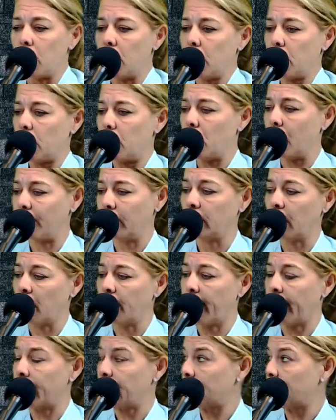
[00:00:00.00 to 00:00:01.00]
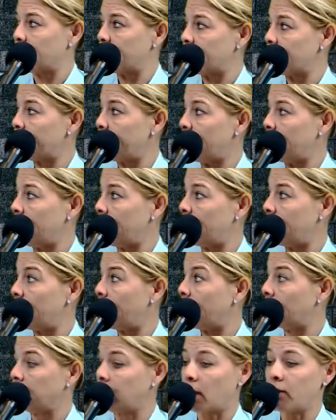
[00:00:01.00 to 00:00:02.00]
you have a love addict, which is me.
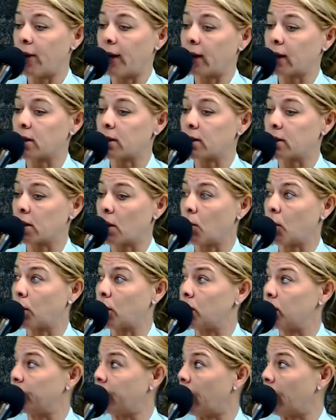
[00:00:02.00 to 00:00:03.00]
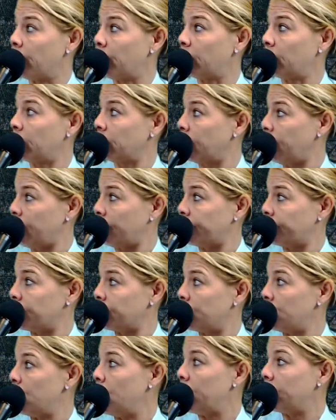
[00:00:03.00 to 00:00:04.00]
A love addict is someone whose father left,
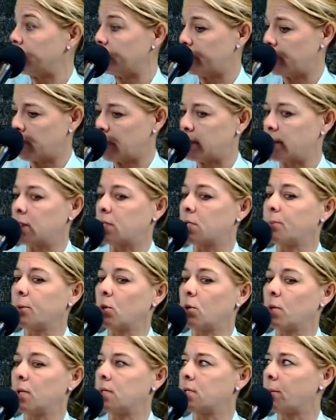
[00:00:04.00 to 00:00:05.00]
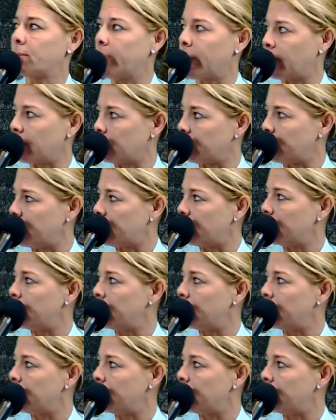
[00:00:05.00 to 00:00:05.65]
who has experienced abandonment